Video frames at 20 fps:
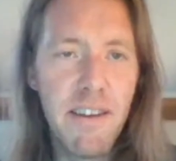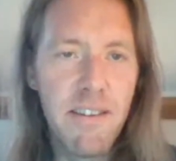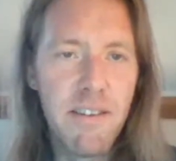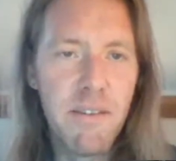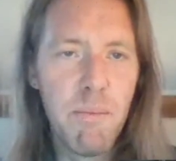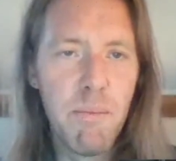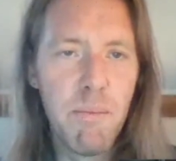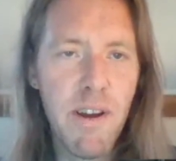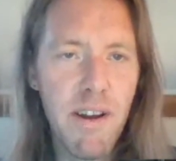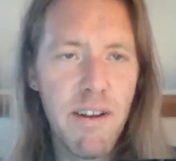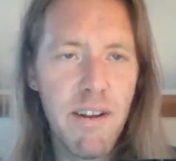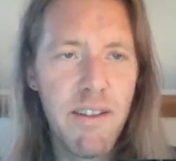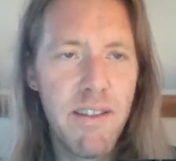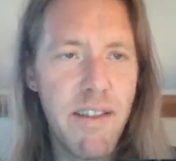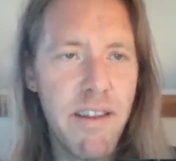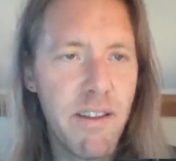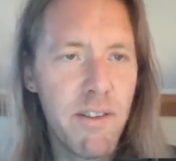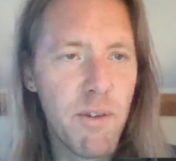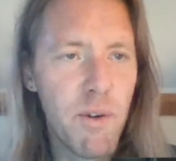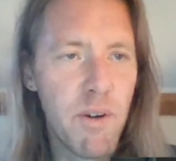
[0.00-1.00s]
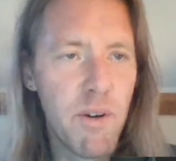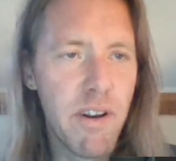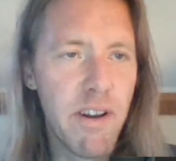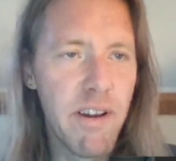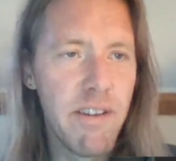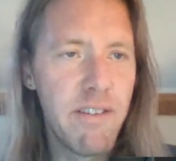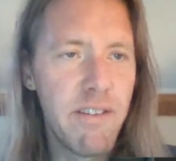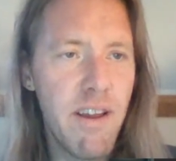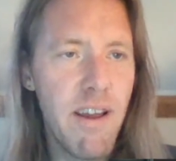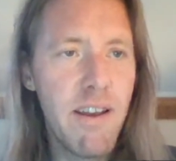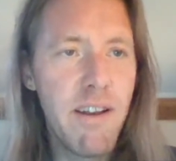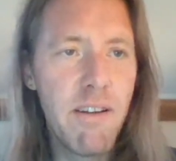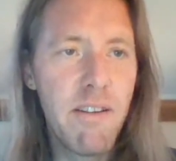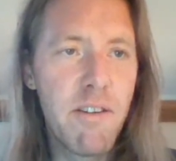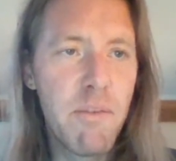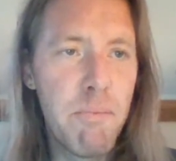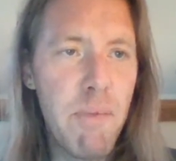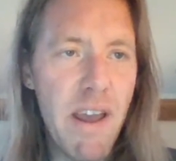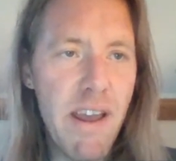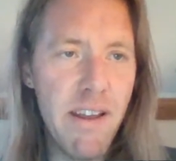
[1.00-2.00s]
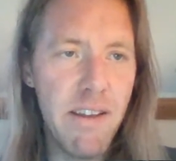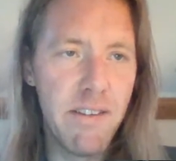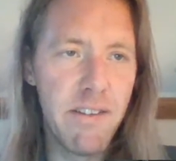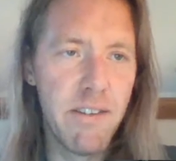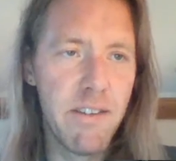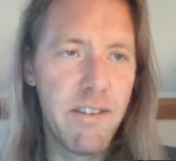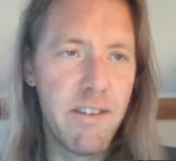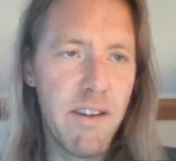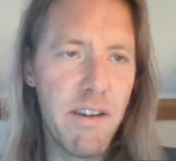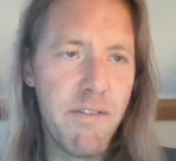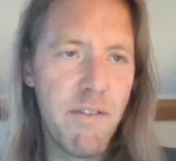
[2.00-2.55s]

some things organised and bears and stuff